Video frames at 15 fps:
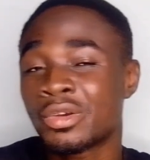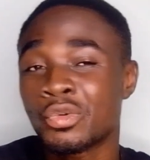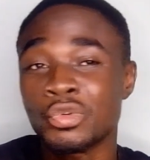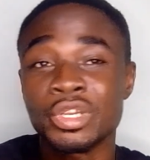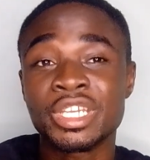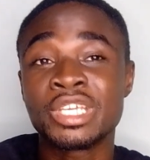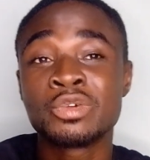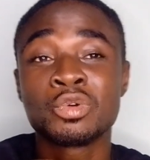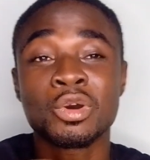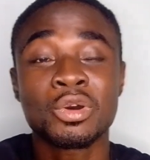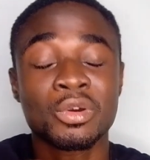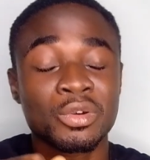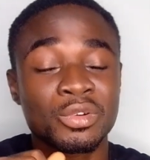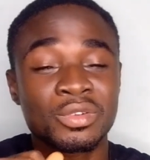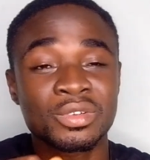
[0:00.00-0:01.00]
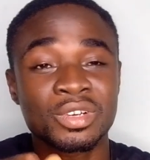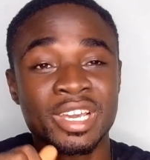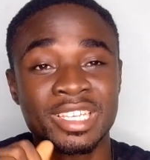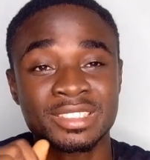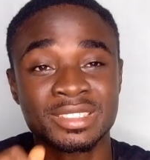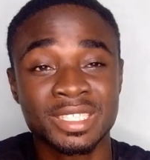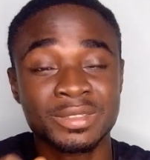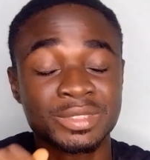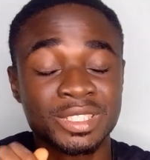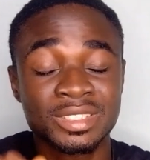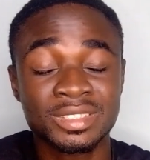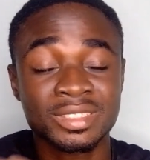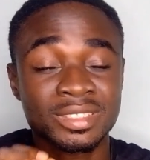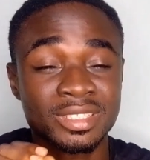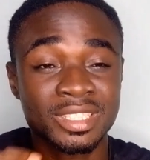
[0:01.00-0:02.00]
Udinwo
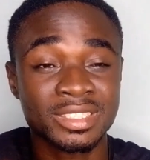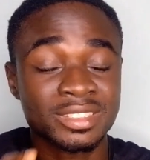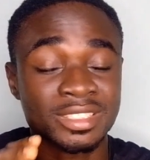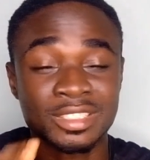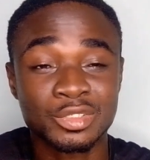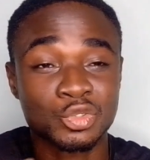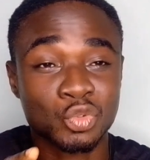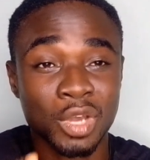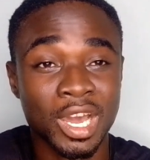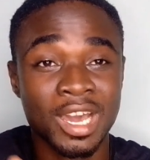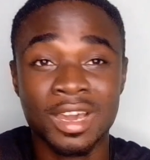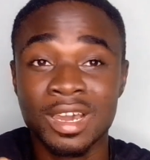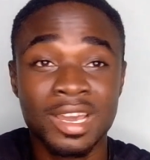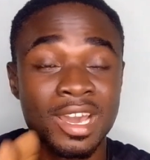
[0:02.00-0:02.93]
exception list in this one